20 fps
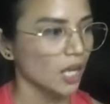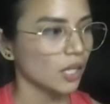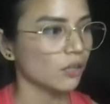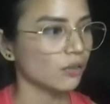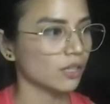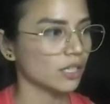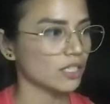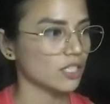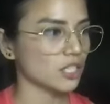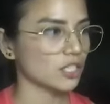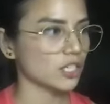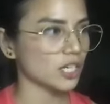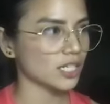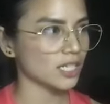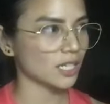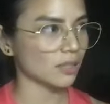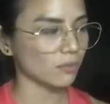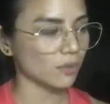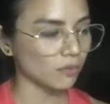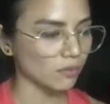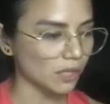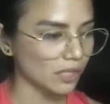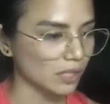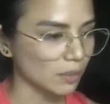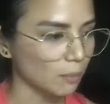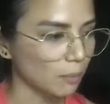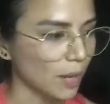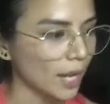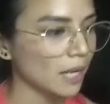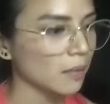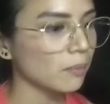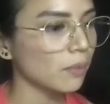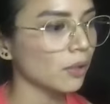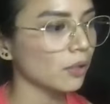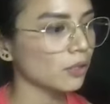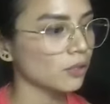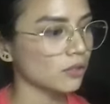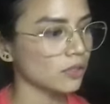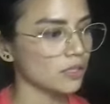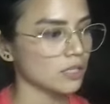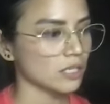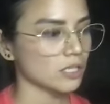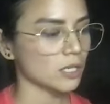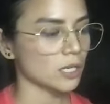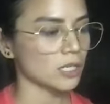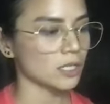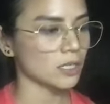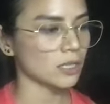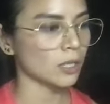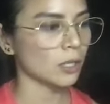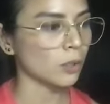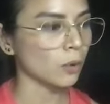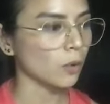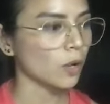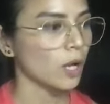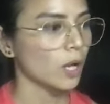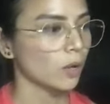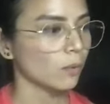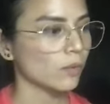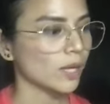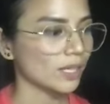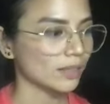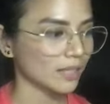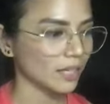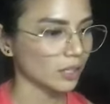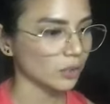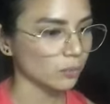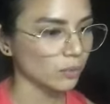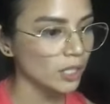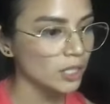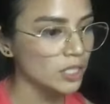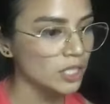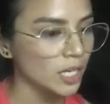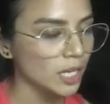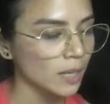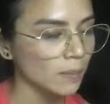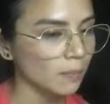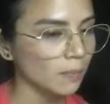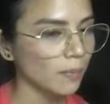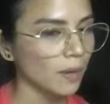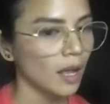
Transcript: you can suggest that we read the Bible, you can suggest we attend worship,